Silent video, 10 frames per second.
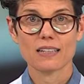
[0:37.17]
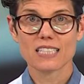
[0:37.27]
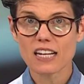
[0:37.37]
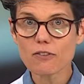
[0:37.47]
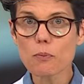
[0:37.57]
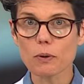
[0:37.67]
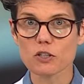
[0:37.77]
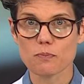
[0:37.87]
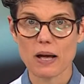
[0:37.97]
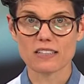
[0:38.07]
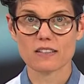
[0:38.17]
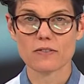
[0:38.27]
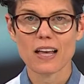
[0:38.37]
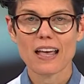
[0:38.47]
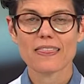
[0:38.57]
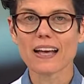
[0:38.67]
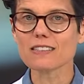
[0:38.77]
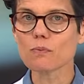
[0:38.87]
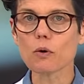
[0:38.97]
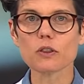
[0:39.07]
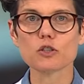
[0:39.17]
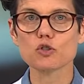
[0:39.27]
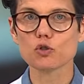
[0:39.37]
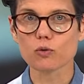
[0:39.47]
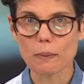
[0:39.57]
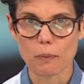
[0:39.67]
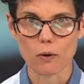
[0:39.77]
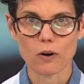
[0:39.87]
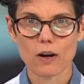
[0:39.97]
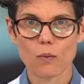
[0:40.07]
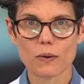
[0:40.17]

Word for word: To give you perspective, that's more than triple